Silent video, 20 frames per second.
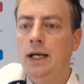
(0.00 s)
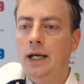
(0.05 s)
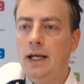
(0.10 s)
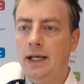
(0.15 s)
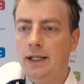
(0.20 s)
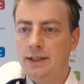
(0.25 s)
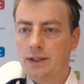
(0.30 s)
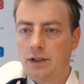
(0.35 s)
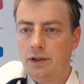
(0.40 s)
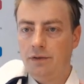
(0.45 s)

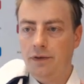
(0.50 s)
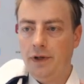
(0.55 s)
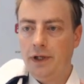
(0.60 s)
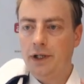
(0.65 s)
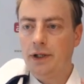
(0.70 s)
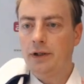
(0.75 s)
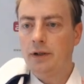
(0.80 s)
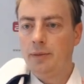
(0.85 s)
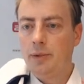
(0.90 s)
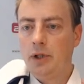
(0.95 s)
It's
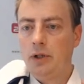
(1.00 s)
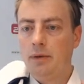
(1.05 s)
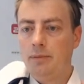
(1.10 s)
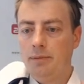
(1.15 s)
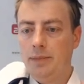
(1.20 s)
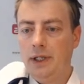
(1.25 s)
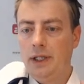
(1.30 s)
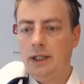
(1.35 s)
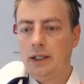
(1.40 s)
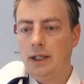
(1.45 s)
configurable
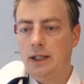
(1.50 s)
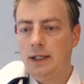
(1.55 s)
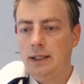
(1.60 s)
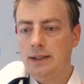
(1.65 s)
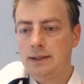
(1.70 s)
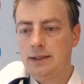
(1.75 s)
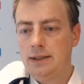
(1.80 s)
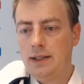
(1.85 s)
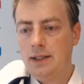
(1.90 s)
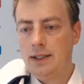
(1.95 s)

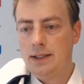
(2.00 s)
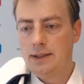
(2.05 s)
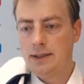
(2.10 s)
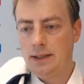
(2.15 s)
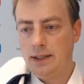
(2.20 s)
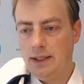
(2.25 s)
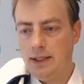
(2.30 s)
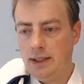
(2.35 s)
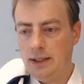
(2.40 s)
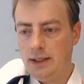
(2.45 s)
because this
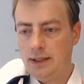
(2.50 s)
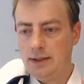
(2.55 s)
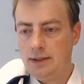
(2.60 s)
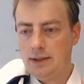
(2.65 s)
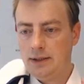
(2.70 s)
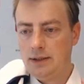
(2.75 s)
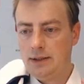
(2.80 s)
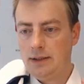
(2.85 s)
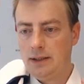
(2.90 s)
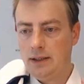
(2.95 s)

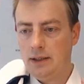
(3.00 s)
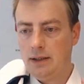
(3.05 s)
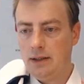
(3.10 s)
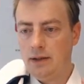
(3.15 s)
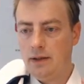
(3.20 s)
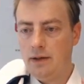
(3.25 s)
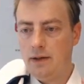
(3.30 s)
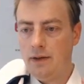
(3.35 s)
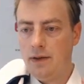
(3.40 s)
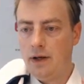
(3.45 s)
is
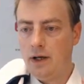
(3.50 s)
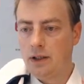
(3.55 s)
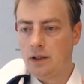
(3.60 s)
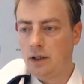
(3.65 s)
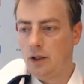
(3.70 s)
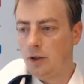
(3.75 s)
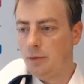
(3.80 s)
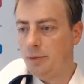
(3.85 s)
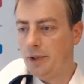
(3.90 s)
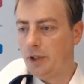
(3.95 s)
the
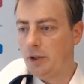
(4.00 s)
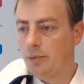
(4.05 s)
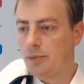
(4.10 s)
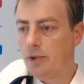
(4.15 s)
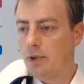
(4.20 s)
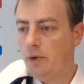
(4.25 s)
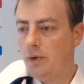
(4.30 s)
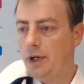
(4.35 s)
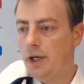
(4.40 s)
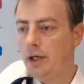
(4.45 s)
Color Picker
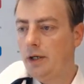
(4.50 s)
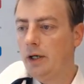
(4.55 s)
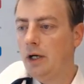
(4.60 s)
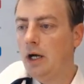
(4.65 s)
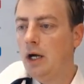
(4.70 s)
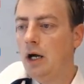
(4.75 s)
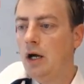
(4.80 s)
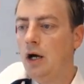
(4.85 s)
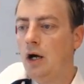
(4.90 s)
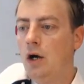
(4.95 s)
Pro here.
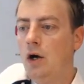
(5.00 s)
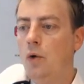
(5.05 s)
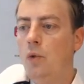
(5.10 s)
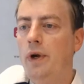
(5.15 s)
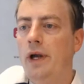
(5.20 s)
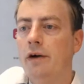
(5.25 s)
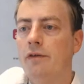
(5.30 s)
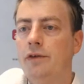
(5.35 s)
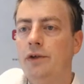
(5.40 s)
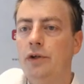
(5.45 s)

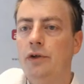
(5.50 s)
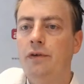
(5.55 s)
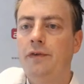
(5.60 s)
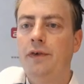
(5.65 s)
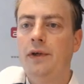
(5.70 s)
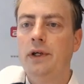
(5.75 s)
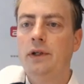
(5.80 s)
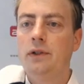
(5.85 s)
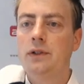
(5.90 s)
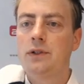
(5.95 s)
We have 2
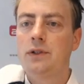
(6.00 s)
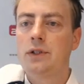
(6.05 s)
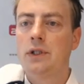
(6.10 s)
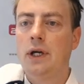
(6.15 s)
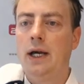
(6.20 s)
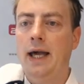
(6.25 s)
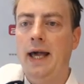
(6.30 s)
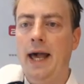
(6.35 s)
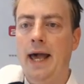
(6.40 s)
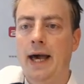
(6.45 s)
fields,
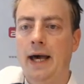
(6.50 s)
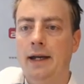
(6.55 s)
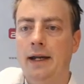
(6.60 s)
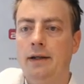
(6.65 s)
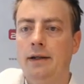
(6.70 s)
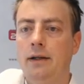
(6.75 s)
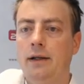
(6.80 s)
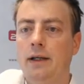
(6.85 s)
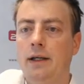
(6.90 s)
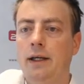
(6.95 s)

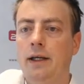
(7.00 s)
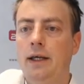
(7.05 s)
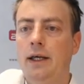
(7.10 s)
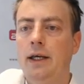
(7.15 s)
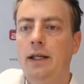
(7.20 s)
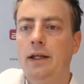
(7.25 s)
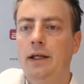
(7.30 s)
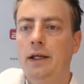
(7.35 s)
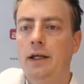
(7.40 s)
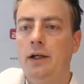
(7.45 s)
and
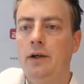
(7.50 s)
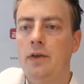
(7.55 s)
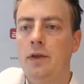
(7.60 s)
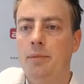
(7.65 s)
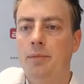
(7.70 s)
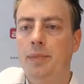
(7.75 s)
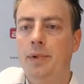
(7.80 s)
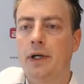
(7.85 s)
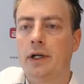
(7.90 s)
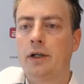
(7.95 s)
in here, the
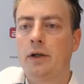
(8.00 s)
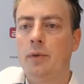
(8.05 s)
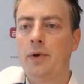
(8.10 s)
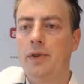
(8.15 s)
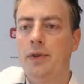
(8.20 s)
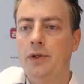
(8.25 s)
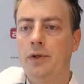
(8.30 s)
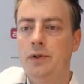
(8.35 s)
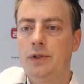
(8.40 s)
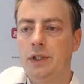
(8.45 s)
picker
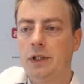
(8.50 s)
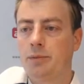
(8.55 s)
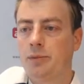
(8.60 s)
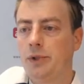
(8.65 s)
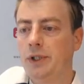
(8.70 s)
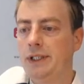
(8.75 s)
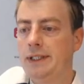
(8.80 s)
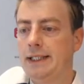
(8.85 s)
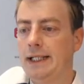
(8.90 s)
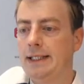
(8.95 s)
with 2 SIG
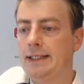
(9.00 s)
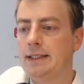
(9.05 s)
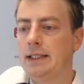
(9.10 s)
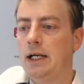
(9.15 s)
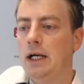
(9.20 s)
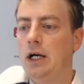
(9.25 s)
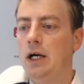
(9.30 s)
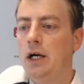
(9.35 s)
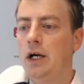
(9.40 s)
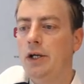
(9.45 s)
presets,
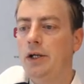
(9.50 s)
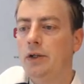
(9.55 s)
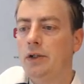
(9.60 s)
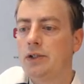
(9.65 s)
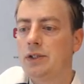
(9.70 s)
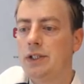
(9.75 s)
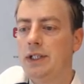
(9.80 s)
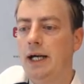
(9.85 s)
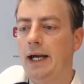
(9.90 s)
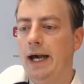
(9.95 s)
you'll
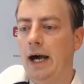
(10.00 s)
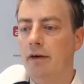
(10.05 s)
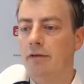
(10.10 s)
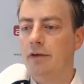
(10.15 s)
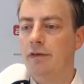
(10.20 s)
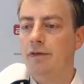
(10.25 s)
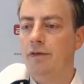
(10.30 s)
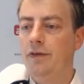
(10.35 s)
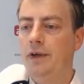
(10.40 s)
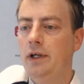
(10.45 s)
see I have a
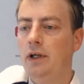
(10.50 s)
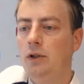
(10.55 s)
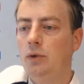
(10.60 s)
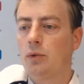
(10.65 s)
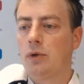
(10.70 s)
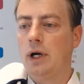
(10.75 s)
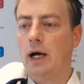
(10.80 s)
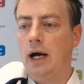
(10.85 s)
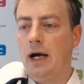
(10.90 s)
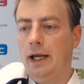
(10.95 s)
field
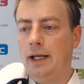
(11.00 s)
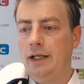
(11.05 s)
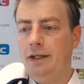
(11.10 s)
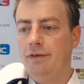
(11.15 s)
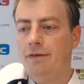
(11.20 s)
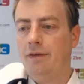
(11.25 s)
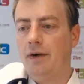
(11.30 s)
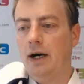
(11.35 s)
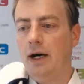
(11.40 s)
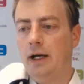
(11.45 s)
where I
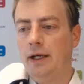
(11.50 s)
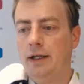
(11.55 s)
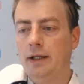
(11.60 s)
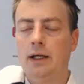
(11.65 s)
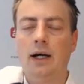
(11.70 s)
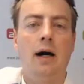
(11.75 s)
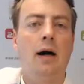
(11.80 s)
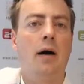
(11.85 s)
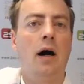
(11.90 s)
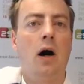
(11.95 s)

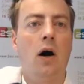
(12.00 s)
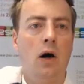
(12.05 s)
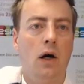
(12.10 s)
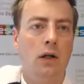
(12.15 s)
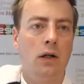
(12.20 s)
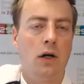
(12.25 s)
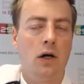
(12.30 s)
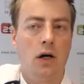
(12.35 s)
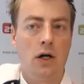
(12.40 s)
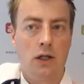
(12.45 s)
defined
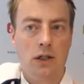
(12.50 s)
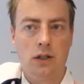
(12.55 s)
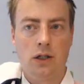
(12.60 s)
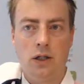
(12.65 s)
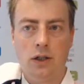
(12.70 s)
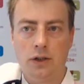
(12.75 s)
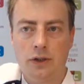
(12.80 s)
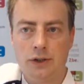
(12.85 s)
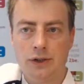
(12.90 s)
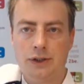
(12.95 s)
all our
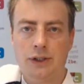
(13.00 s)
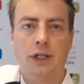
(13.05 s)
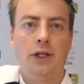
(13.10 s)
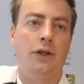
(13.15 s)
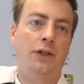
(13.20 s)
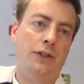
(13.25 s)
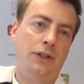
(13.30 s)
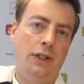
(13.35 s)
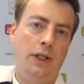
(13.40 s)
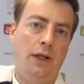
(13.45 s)
colors that
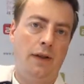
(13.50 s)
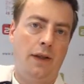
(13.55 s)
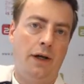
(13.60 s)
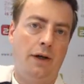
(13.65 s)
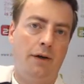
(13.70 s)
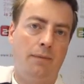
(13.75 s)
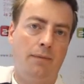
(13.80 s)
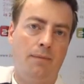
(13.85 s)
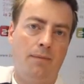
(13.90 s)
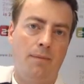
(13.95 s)
you're seeing
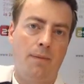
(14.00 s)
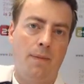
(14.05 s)
there.